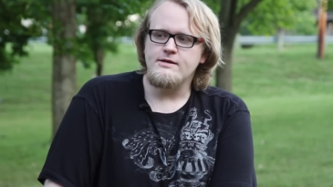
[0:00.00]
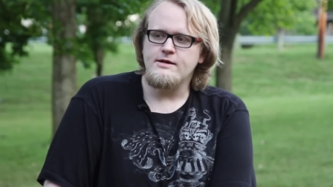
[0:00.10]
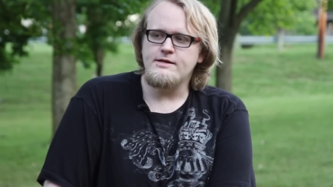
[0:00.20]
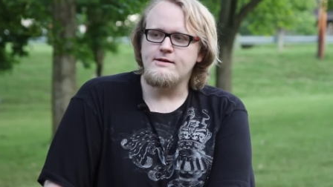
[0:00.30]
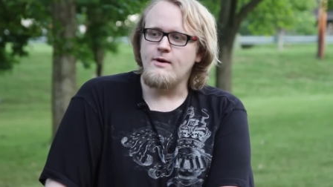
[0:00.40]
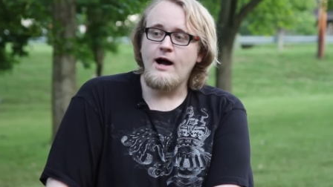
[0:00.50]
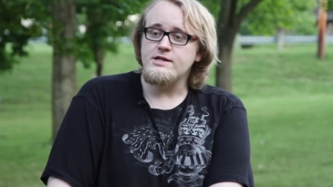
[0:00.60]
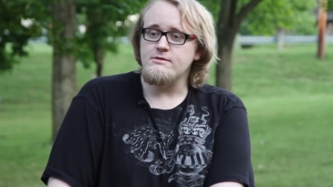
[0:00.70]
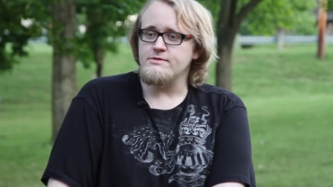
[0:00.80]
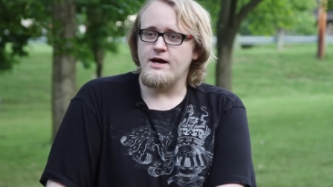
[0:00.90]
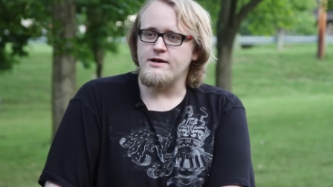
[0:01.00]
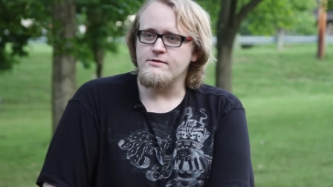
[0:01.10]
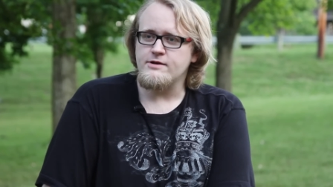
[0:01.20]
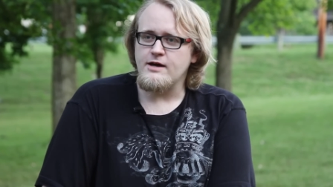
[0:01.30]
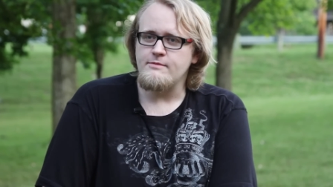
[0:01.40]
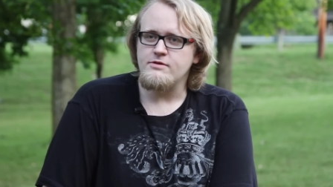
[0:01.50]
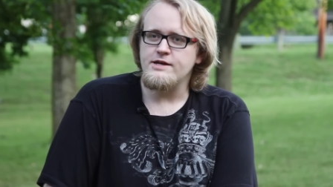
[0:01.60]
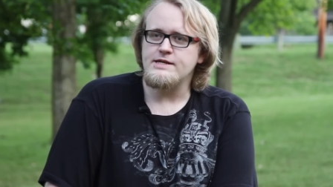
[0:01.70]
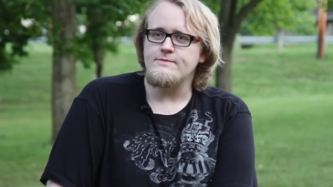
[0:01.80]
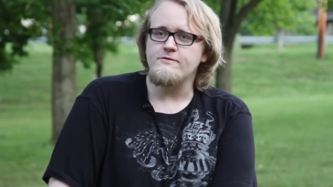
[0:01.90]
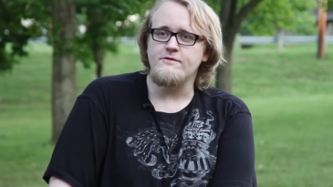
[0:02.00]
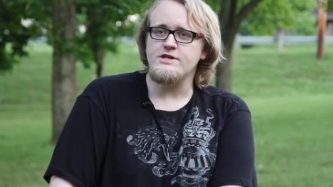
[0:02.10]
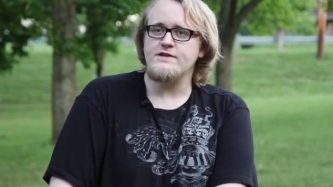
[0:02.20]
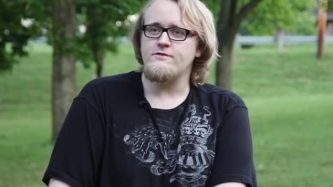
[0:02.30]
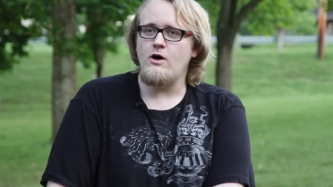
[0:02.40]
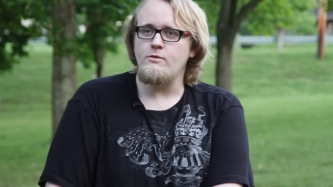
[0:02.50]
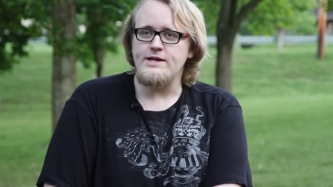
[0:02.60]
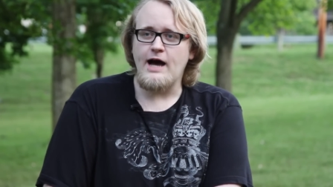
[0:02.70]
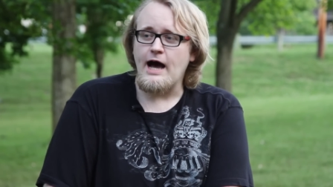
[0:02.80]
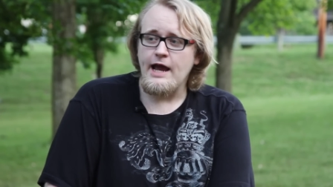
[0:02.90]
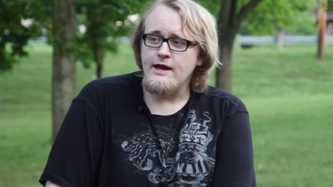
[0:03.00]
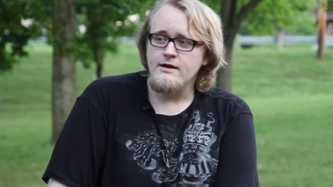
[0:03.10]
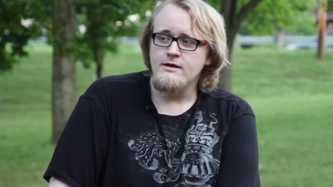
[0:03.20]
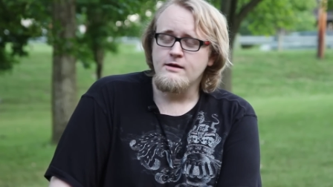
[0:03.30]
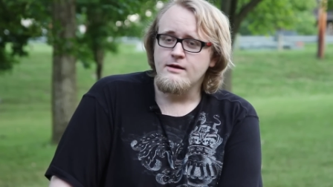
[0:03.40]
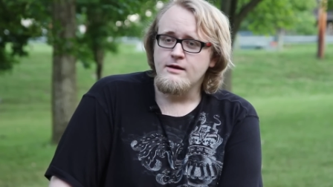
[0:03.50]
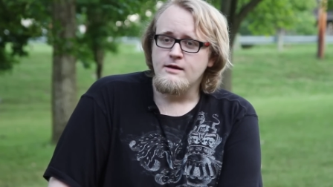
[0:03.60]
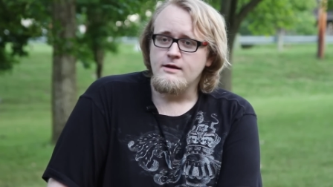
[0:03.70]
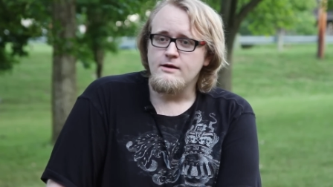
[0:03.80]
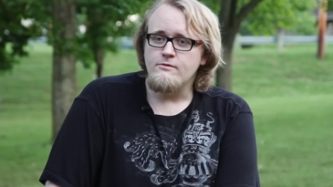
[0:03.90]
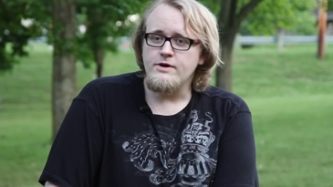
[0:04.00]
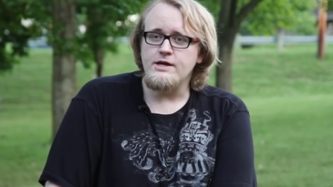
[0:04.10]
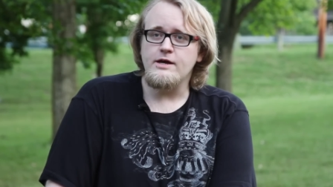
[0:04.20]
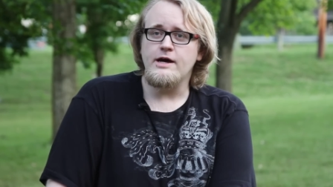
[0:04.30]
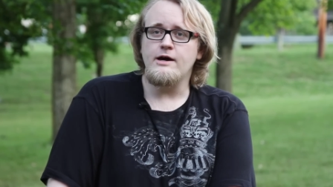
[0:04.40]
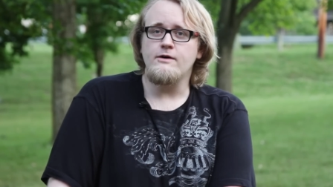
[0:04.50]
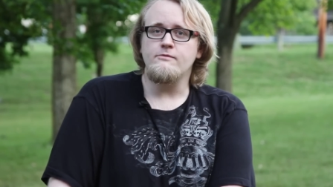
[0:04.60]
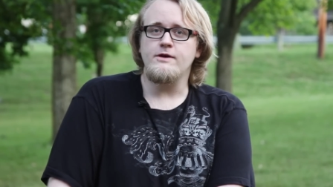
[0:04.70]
It's demonstrably not a good, kind place. I mean, first of all, we die. We can